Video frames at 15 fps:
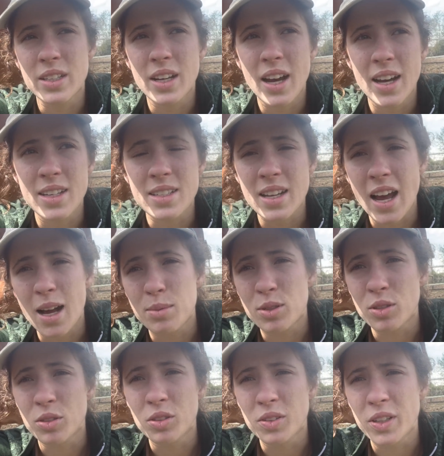that has
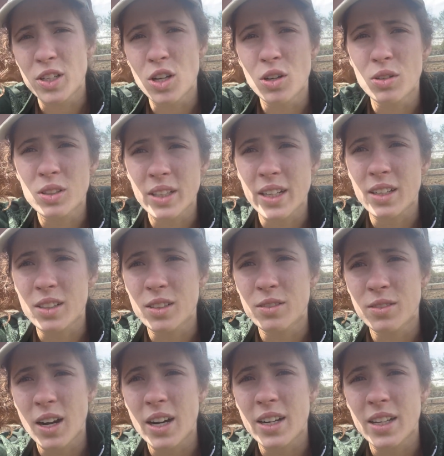absolutely no clinical
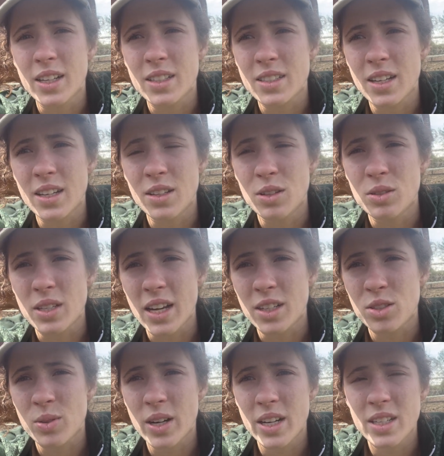findings in those
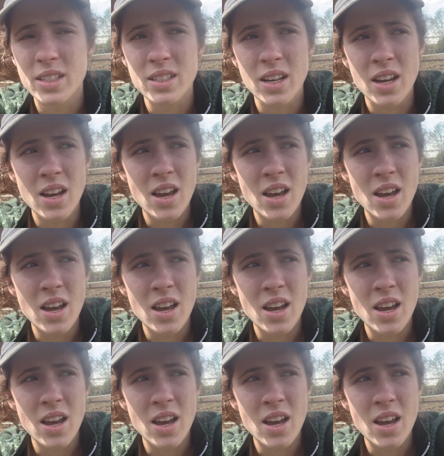x-rays.